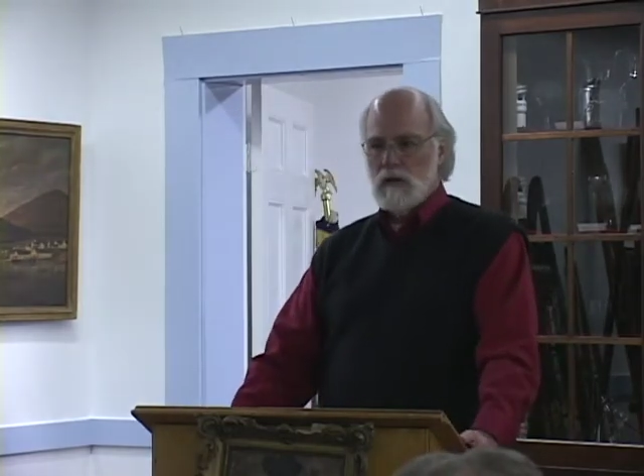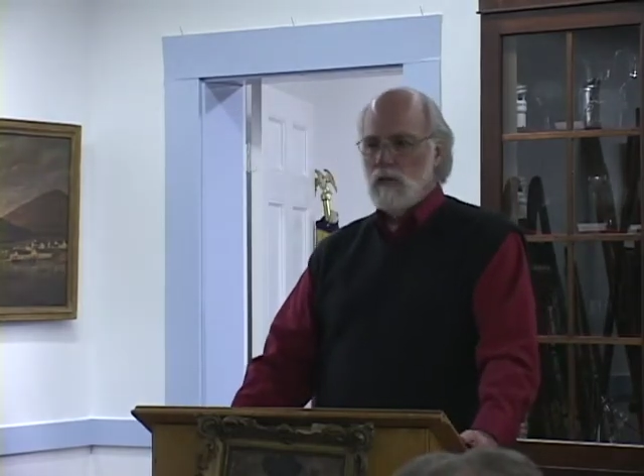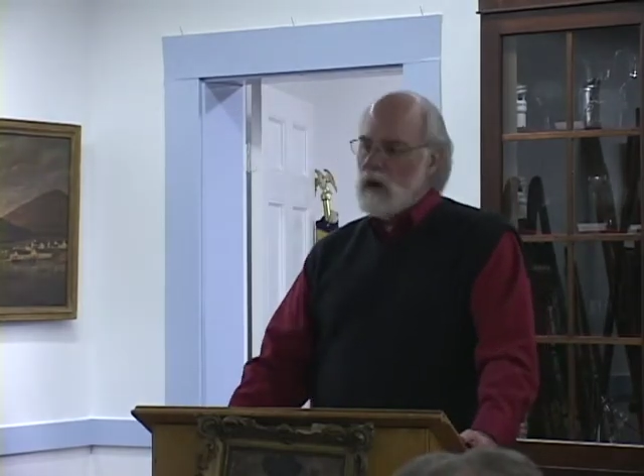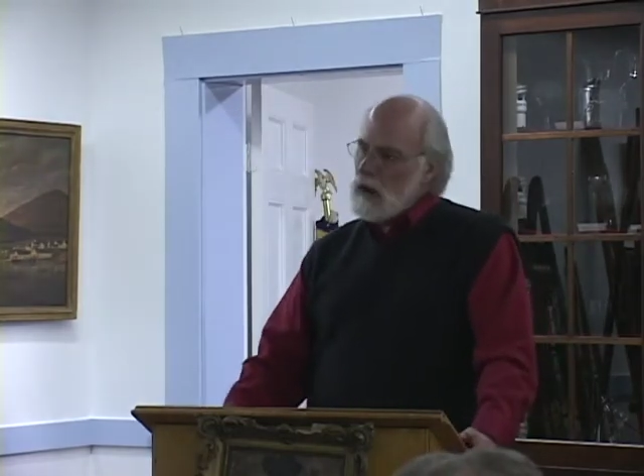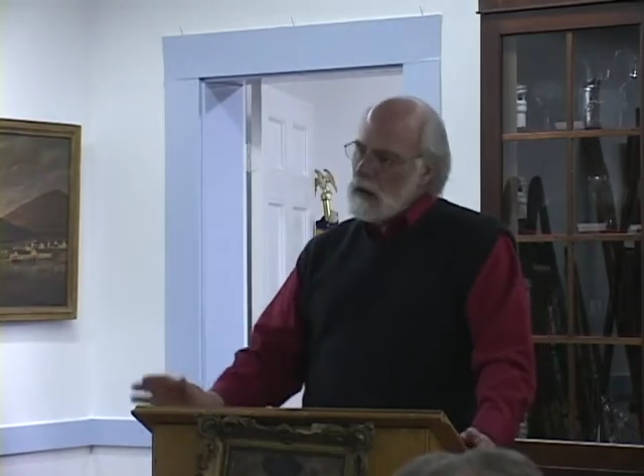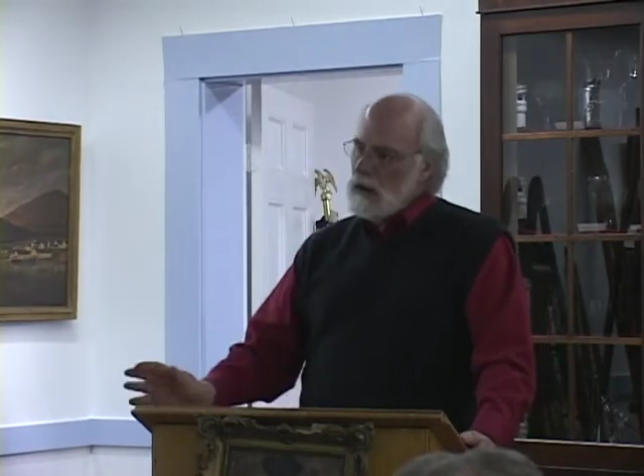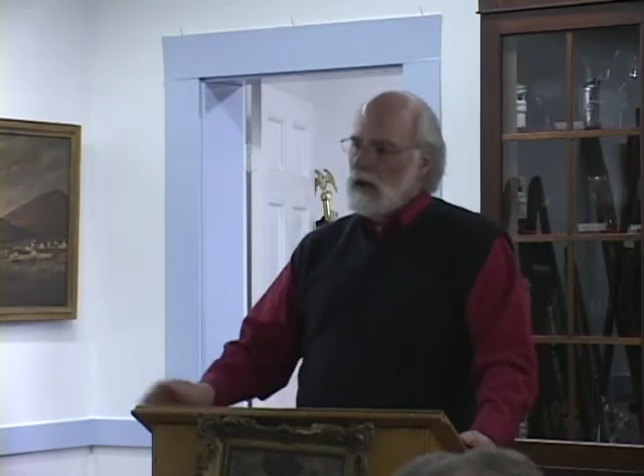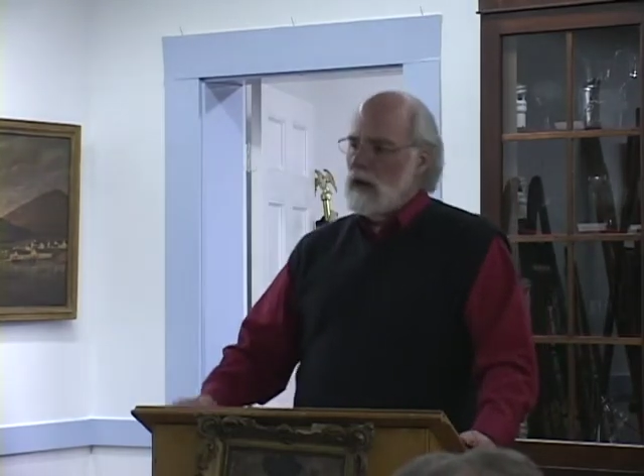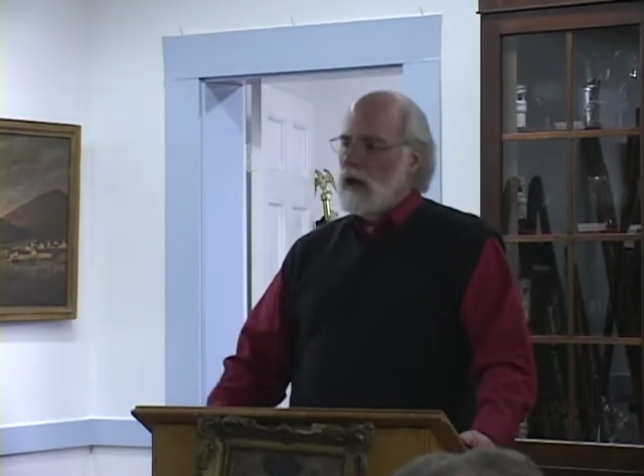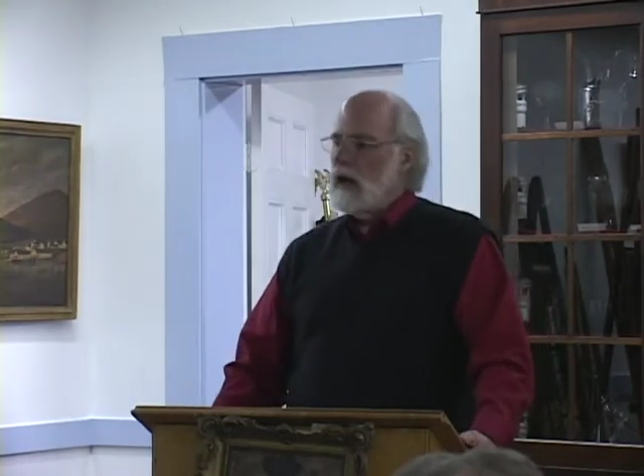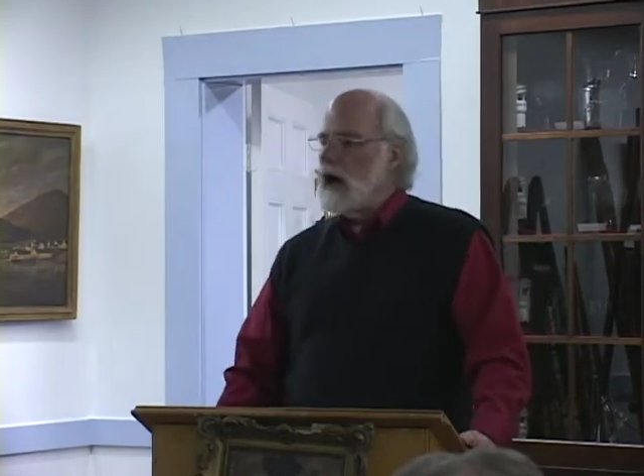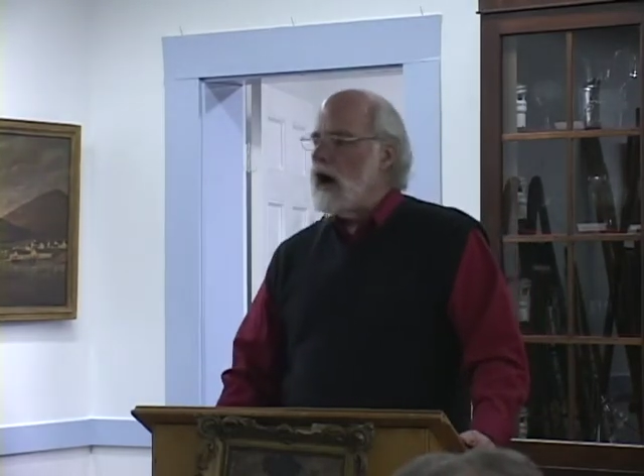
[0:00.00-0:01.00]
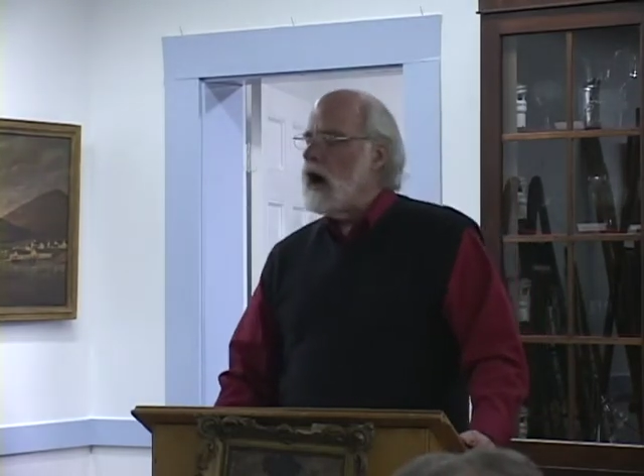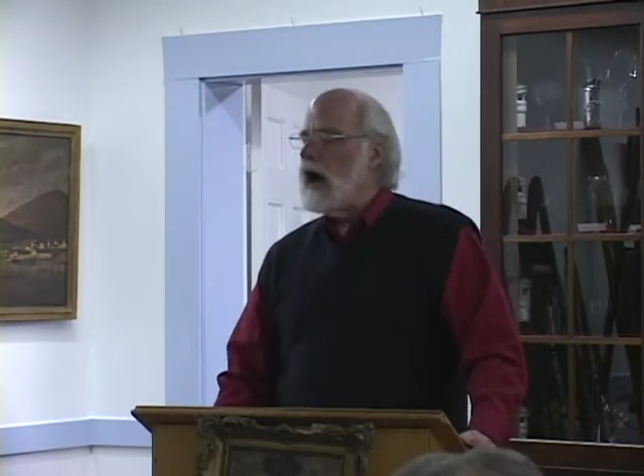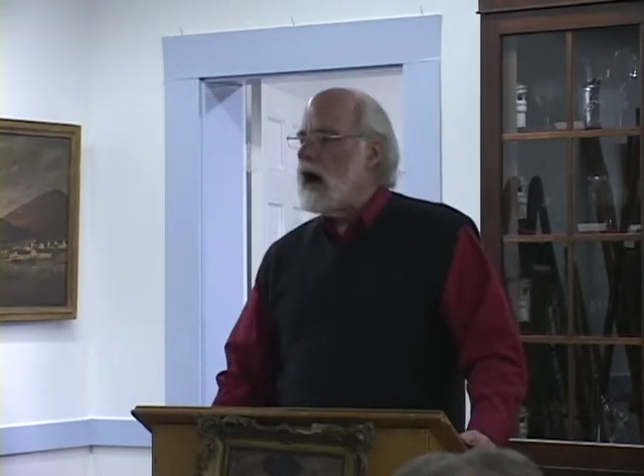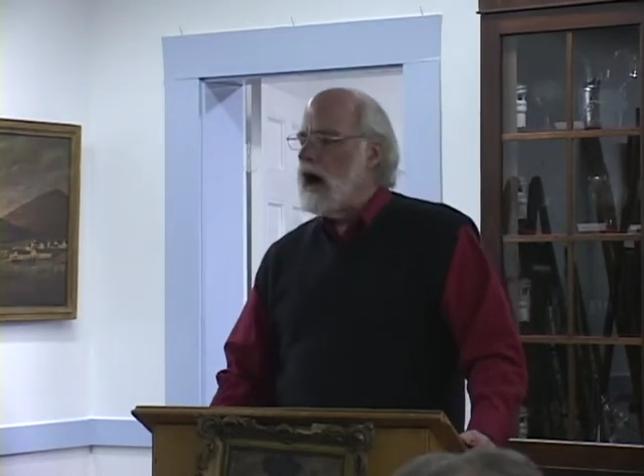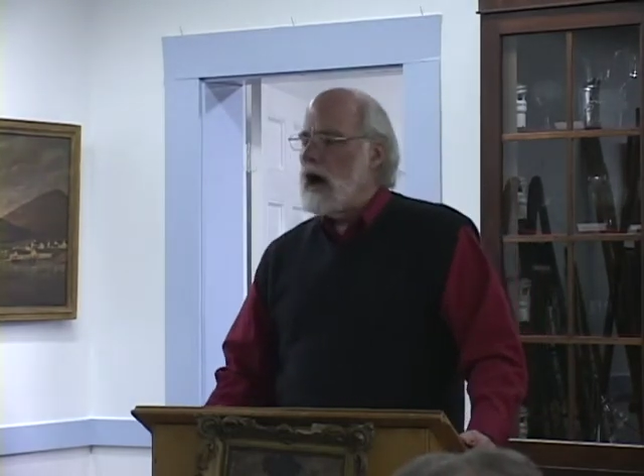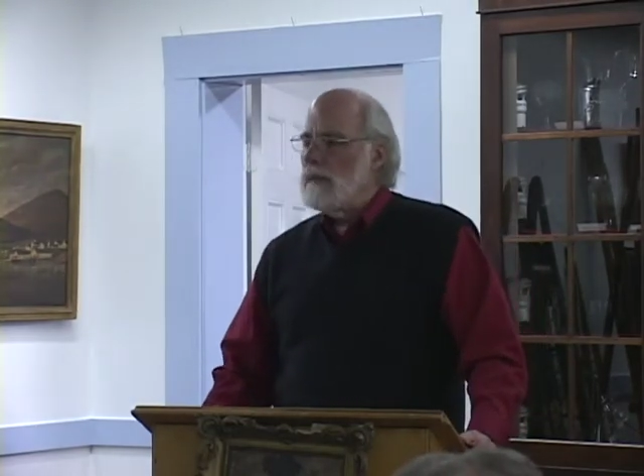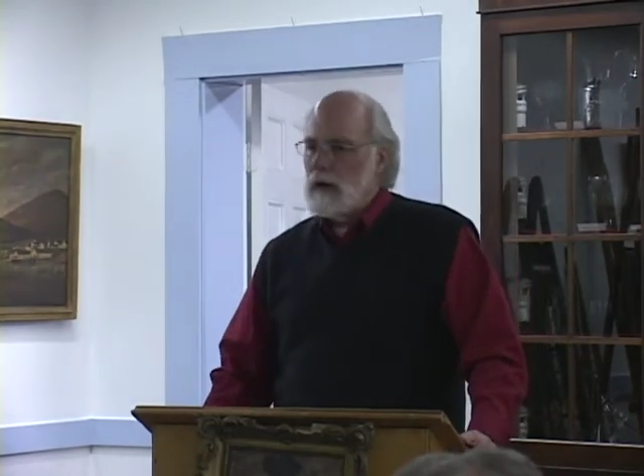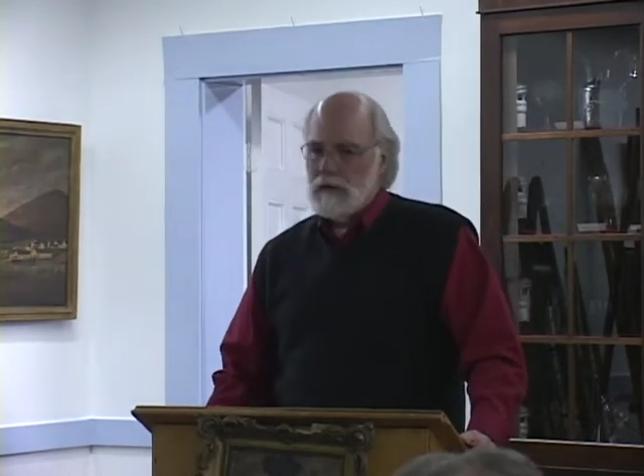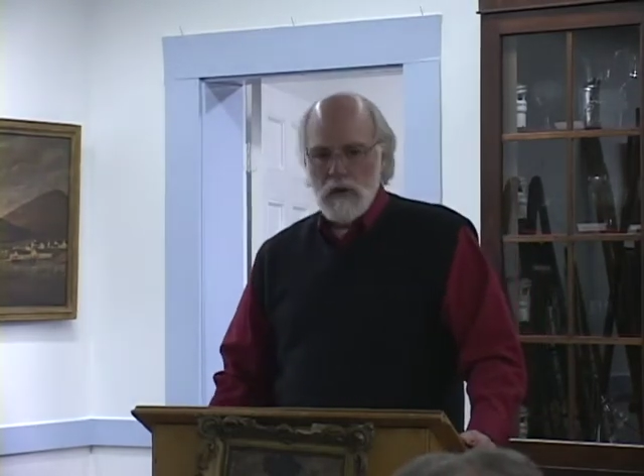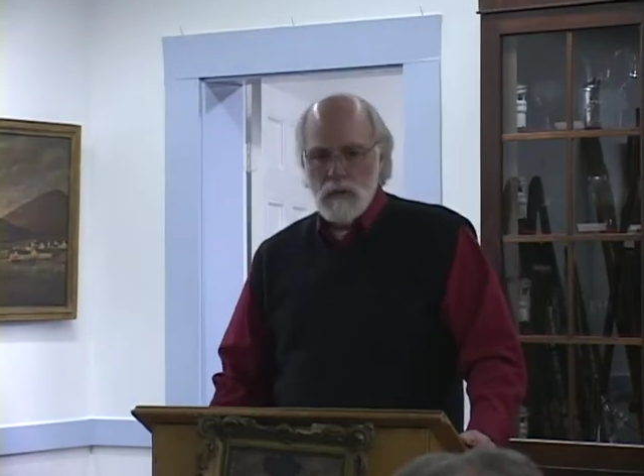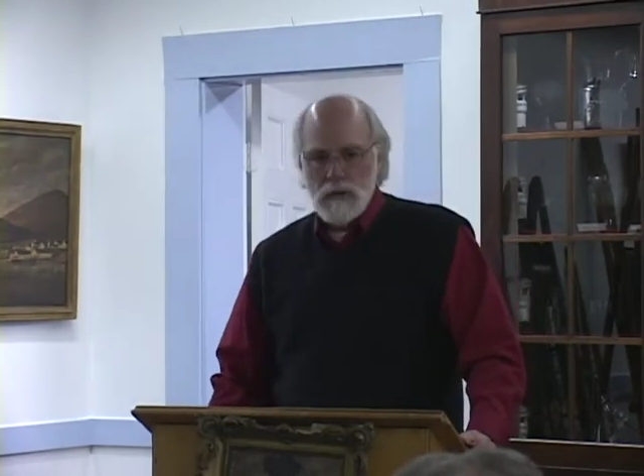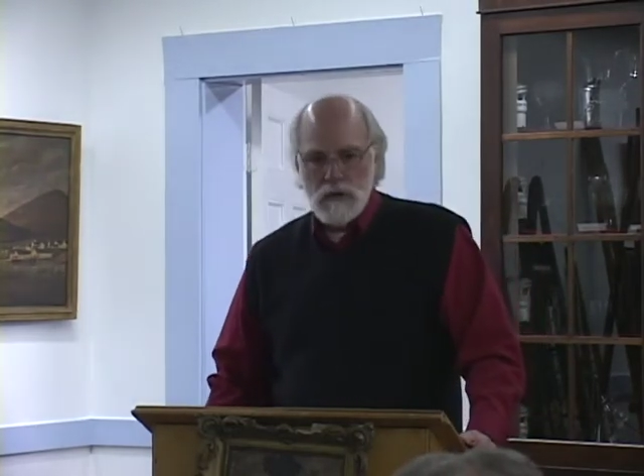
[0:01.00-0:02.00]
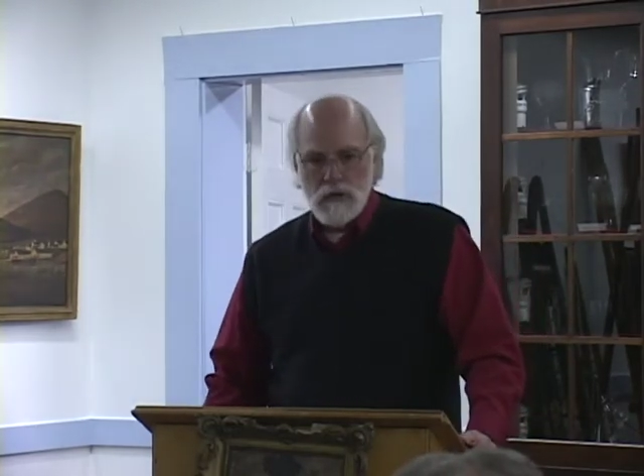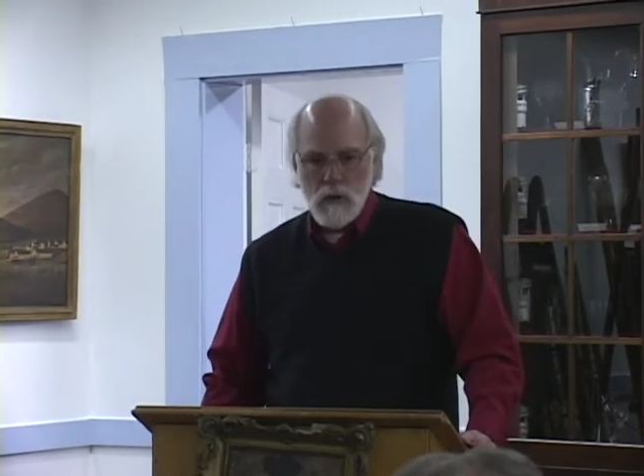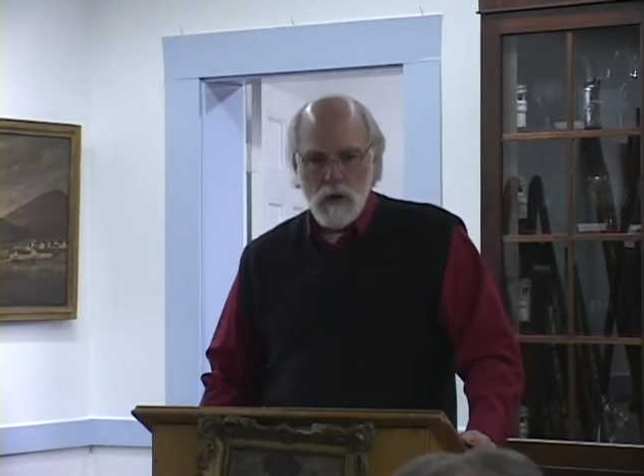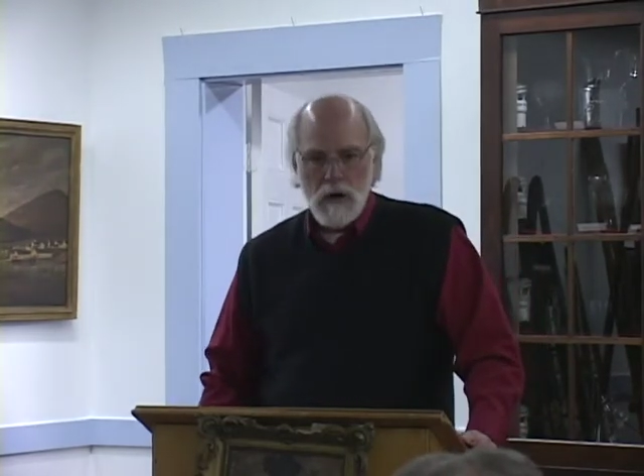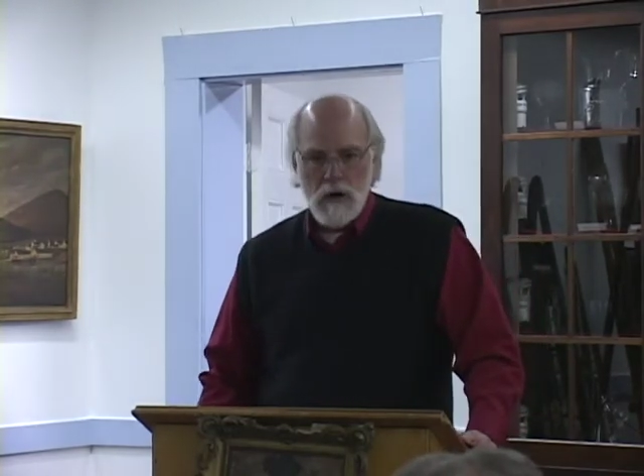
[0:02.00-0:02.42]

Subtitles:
Well, I'm not the restorer.